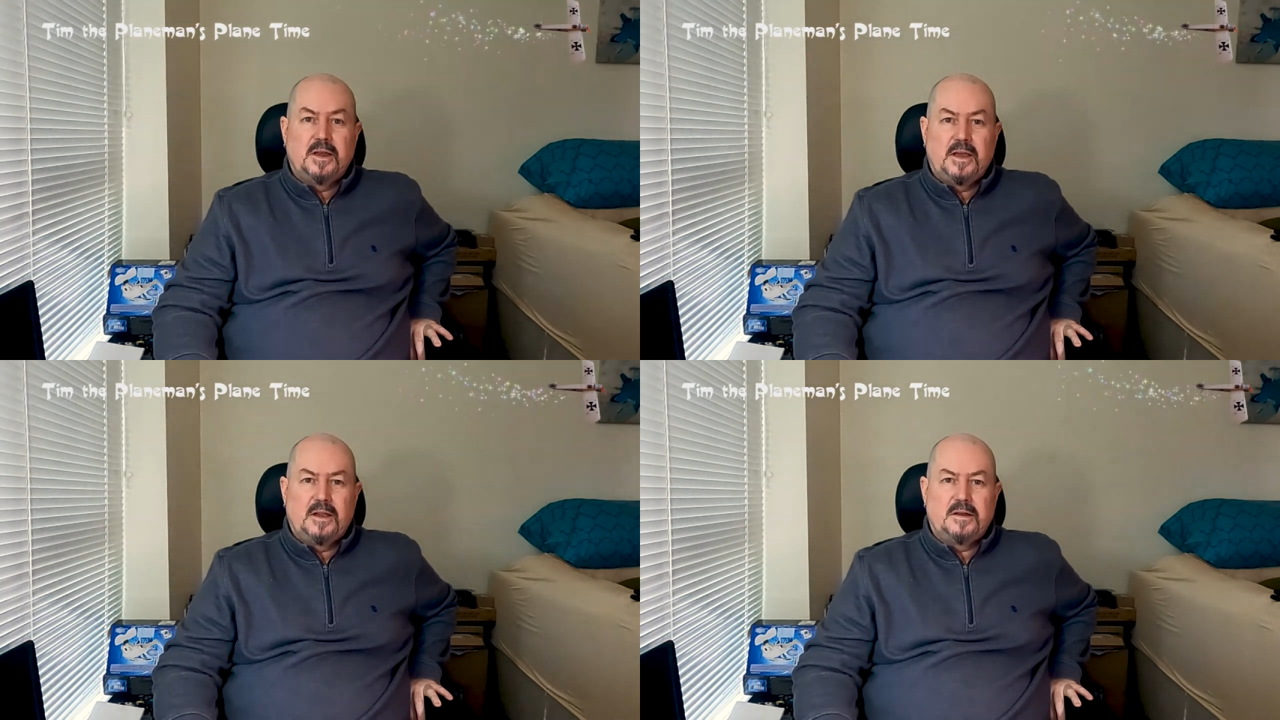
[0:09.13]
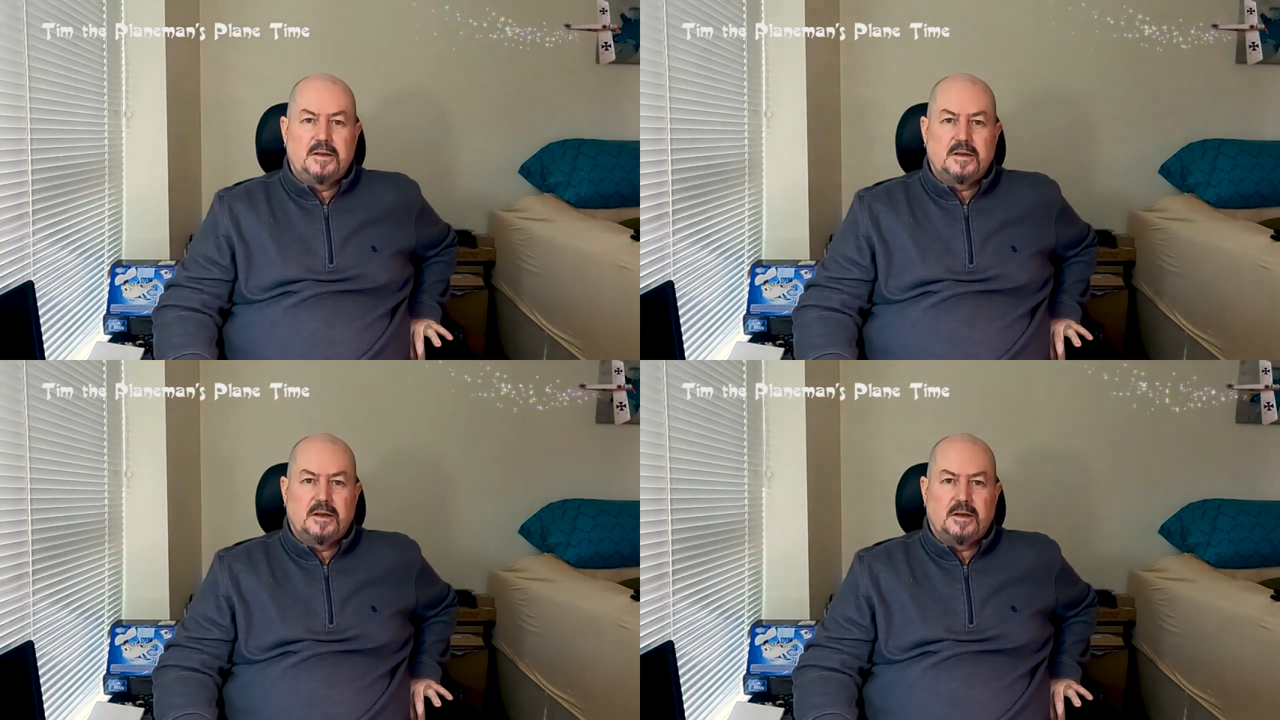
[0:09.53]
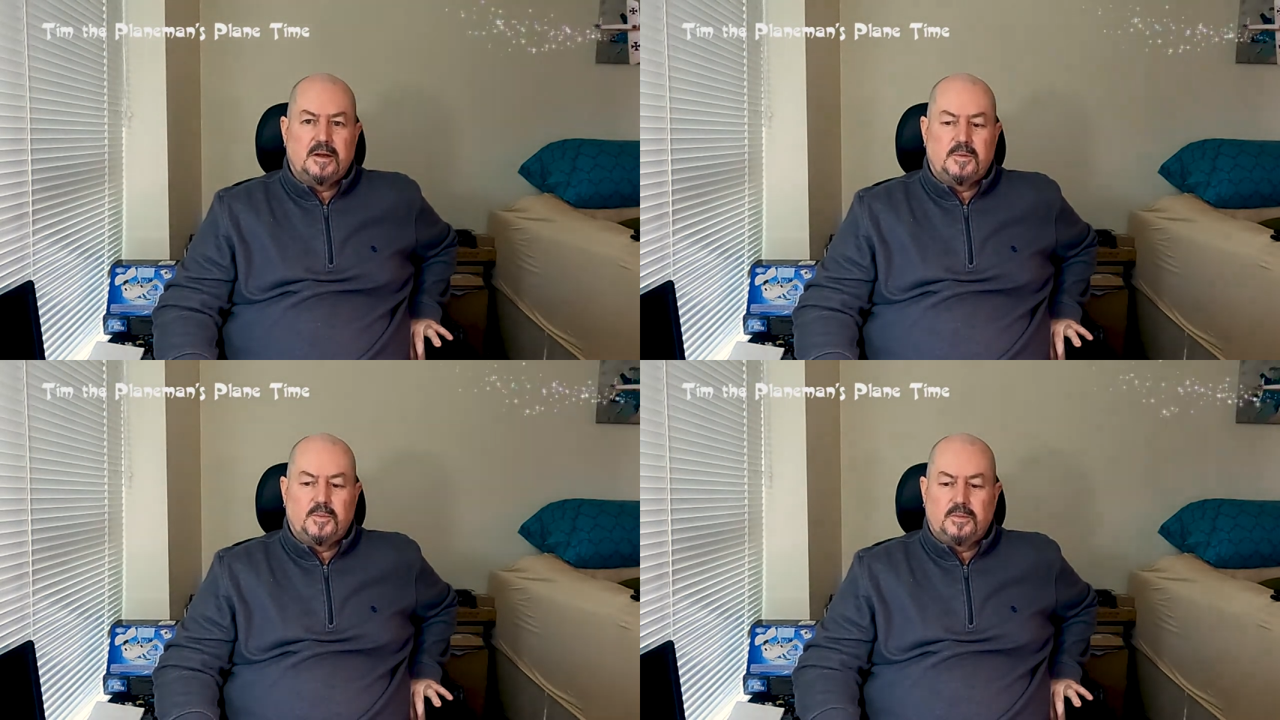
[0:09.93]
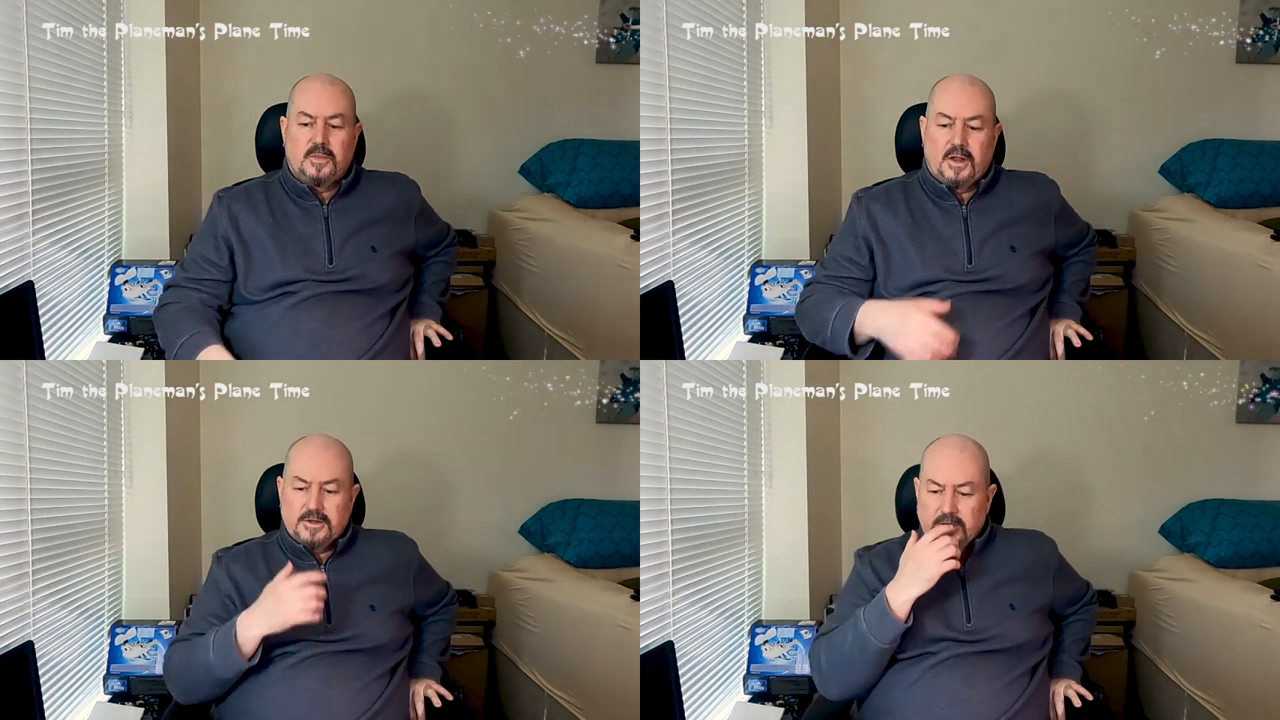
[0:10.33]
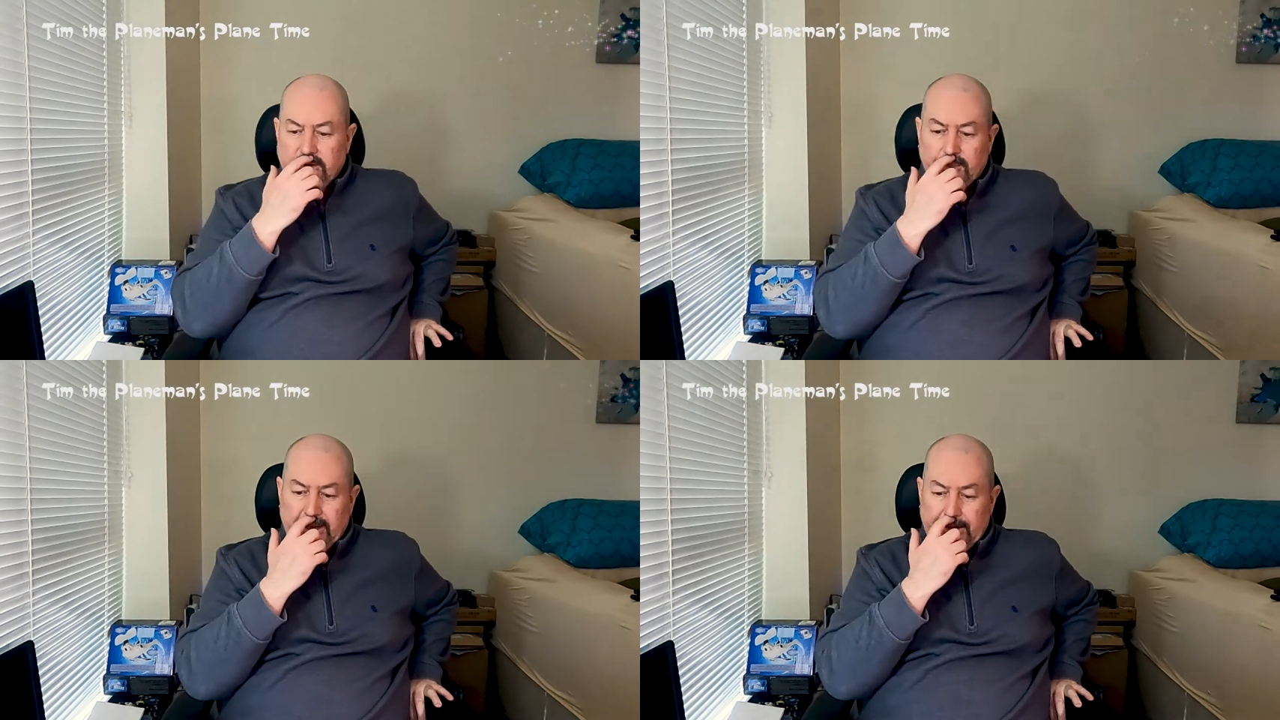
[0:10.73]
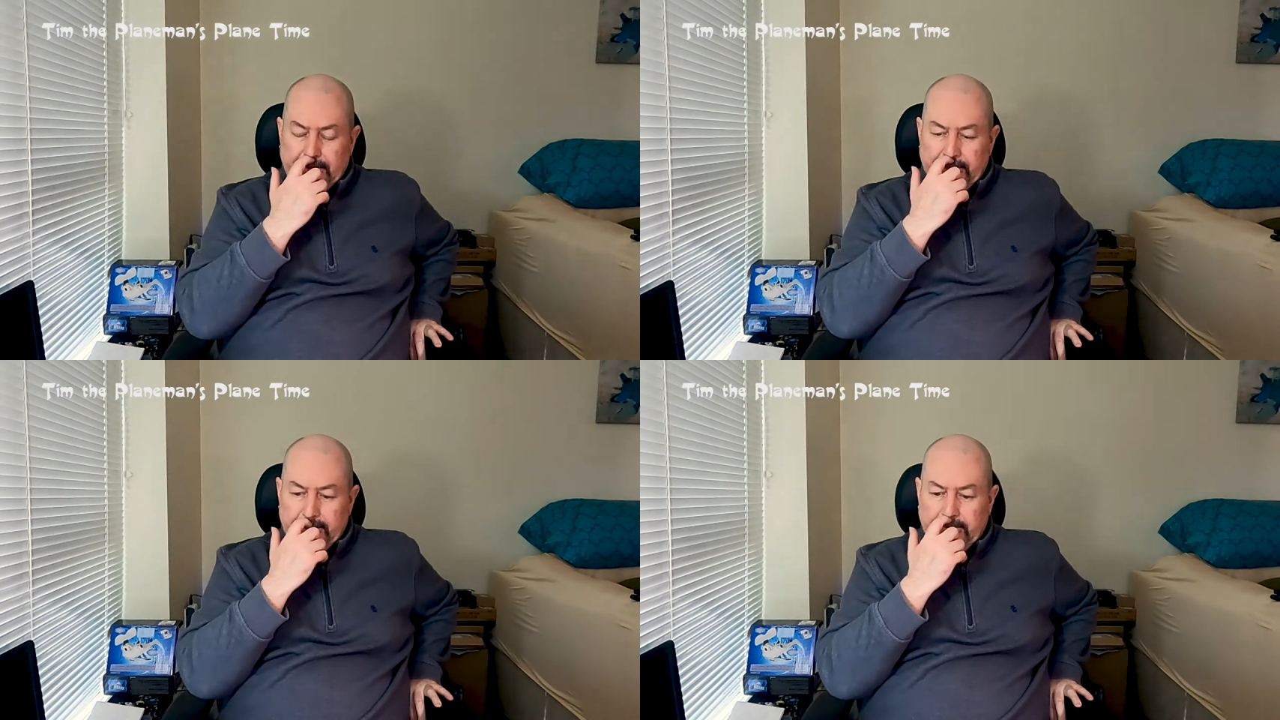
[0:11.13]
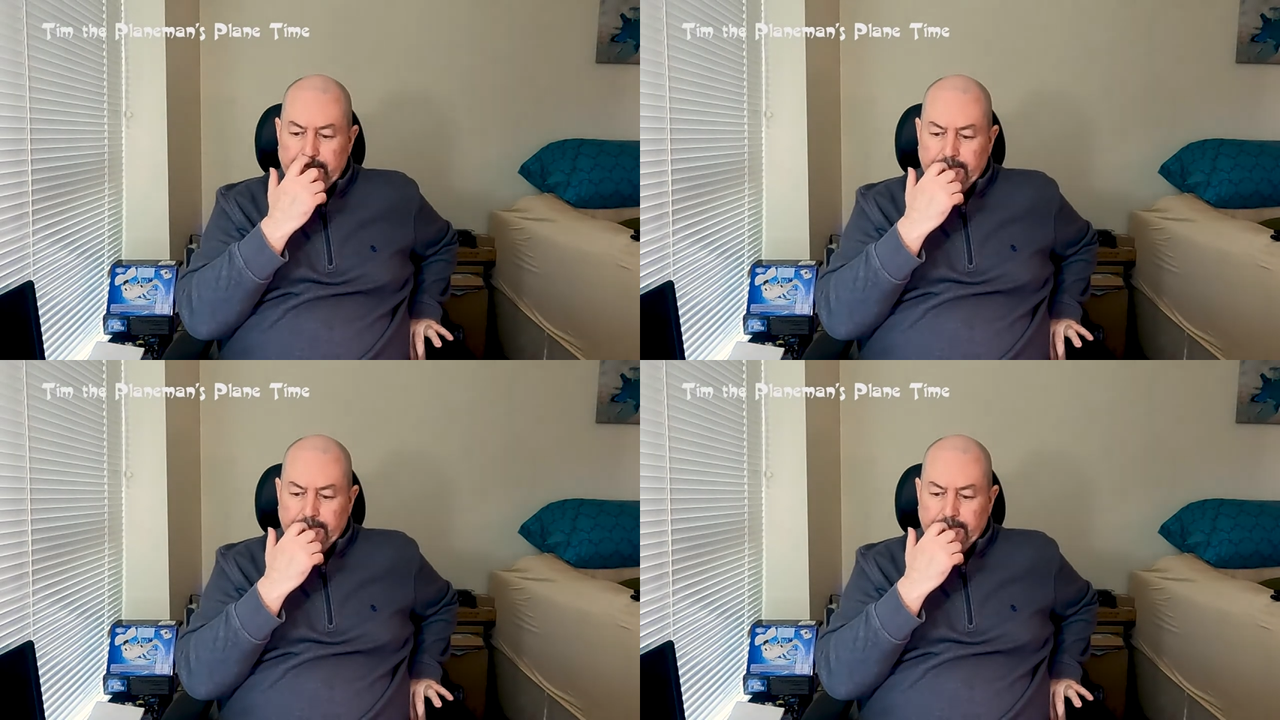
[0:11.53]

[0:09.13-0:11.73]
and um, I'll turn the, the,